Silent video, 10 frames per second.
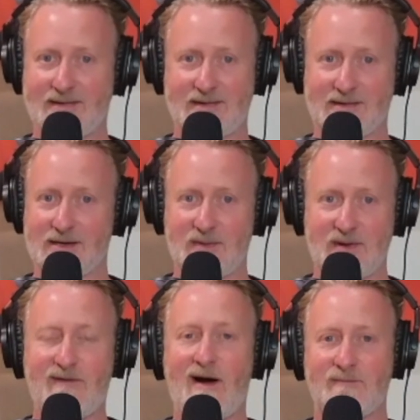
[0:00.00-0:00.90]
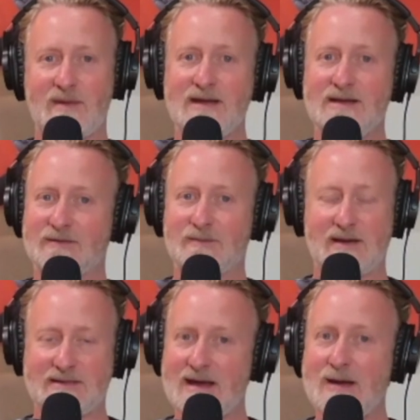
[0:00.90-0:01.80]
this is going to be 5 minutes of
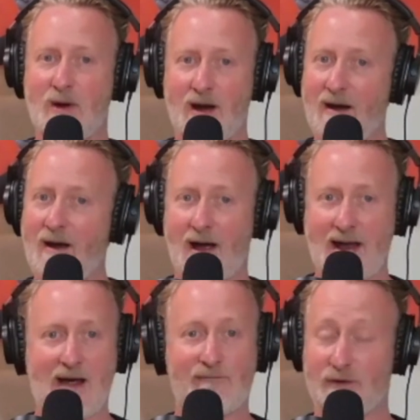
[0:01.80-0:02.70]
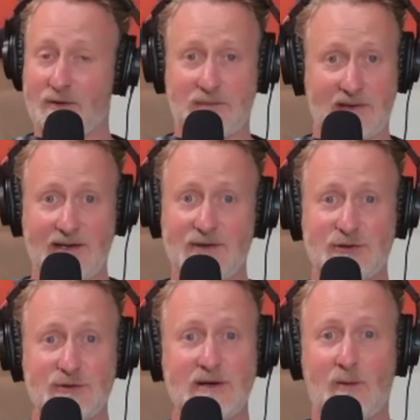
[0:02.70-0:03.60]
my day where I have to completely
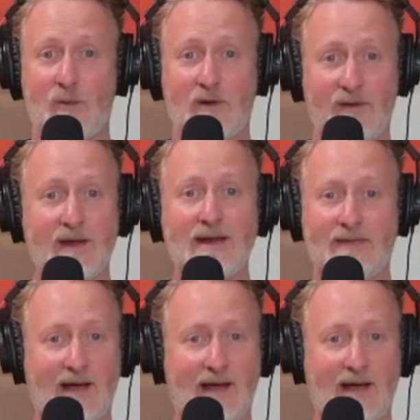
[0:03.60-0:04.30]
tune in on one thing,